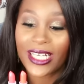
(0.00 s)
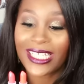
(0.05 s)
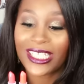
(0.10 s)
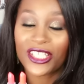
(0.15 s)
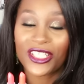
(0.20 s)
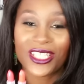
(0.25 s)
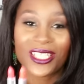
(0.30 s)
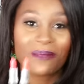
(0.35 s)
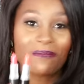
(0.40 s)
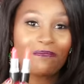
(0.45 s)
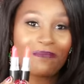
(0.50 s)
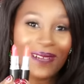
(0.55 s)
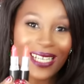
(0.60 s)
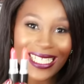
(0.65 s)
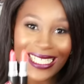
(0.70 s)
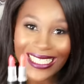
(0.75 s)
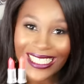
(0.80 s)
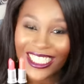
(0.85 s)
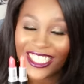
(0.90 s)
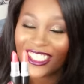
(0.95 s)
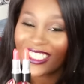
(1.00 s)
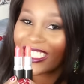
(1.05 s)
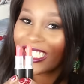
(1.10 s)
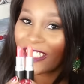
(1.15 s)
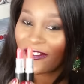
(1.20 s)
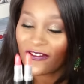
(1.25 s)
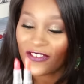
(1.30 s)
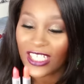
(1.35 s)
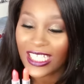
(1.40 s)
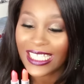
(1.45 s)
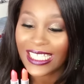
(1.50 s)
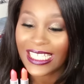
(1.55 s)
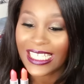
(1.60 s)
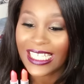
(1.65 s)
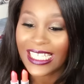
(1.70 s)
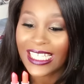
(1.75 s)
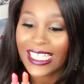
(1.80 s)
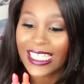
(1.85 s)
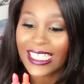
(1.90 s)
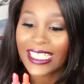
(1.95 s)
It's just minor
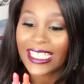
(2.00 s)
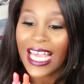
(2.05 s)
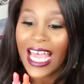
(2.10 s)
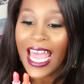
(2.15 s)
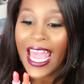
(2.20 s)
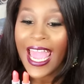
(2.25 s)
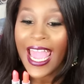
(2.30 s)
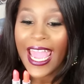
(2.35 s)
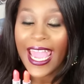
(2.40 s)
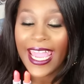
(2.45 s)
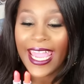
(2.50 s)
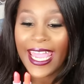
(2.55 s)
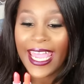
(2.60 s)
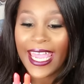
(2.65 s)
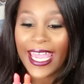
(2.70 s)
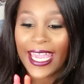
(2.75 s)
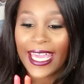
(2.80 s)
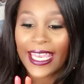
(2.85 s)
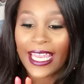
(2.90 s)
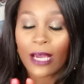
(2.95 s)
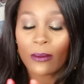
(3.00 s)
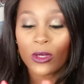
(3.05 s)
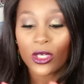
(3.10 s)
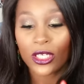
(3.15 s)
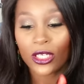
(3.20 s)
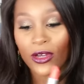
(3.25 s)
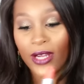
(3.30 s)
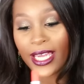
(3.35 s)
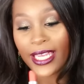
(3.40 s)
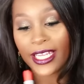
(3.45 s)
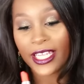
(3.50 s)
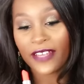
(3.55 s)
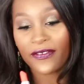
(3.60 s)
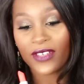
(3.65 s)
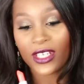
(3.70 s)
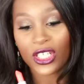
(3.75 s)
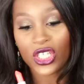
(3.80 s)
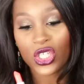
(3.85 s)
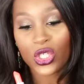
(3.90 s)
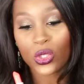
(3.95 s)
differences. And I'm gonna go ahead and give it a